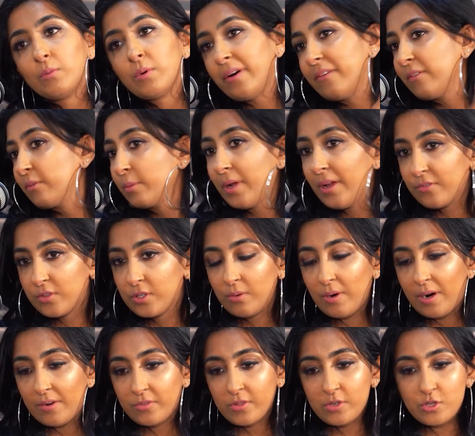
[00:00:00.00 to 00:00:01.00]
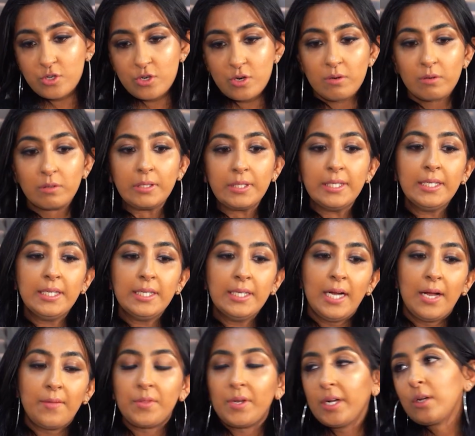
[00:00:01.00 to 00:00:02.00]
whatever we have to do after the show.
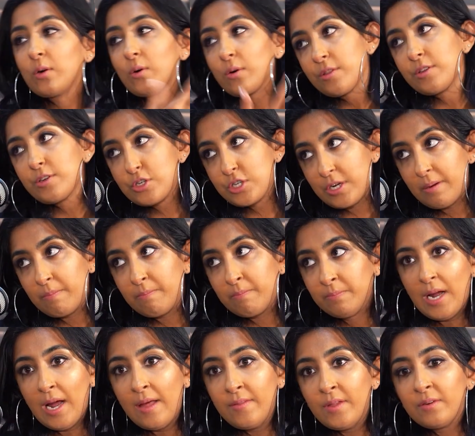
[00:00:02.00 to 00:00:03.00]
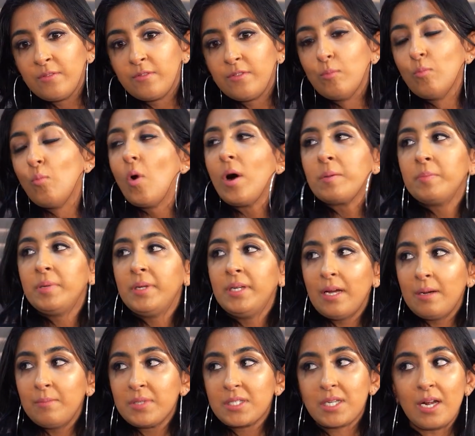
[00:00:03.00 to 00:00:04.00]
And then I go to the gym. And then from 1
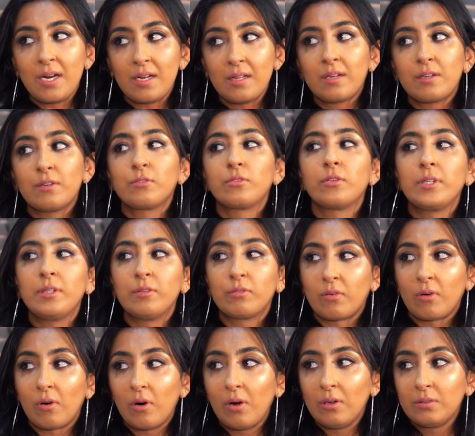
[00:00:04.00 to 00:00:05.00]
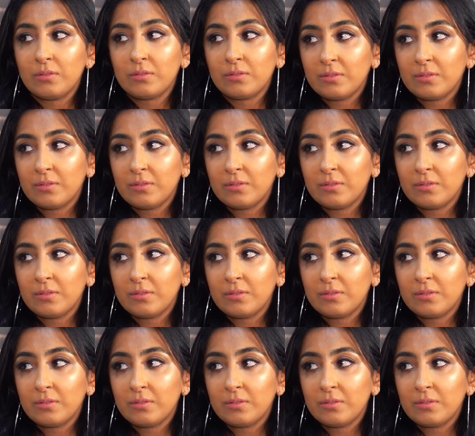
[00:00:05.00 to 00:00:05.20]
p.m., it's kind of like a free-for-all.